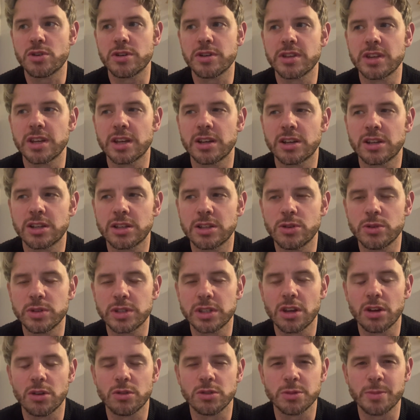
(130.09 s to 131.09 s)
I think Lewis
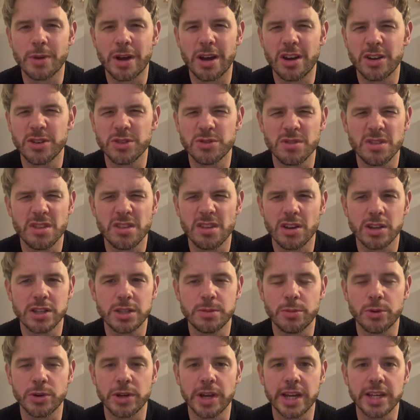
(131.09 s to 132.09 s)
Cook was about
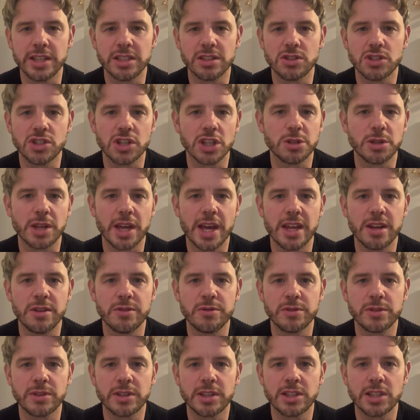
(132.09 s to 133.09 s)
130.8, so just ahead
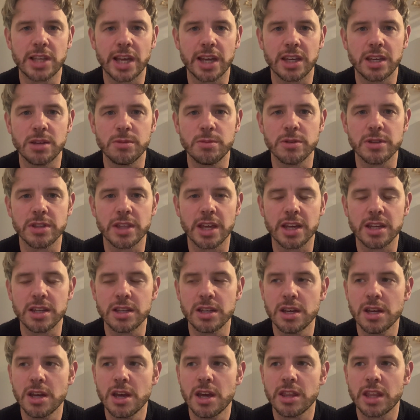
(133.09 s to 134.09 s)
of Decky. But they
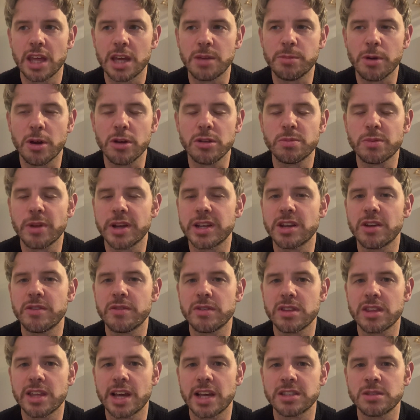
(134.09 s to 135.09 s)
both played over
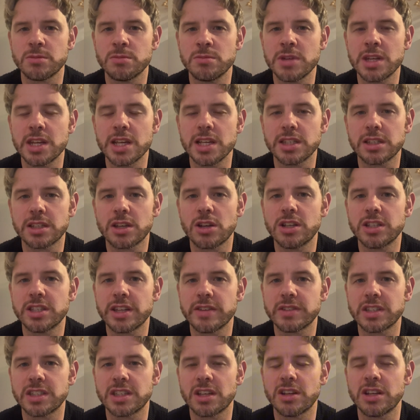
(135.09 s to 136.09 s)
1,000 minutes.
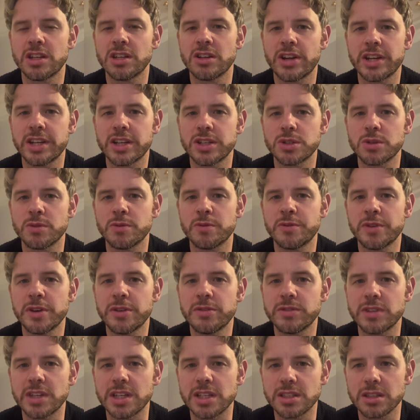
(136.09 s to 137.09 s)
Kulusevski's only
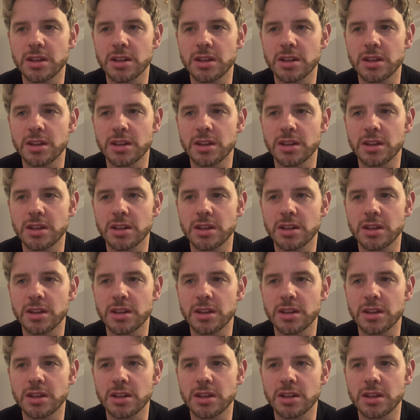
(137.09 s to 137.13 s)
950.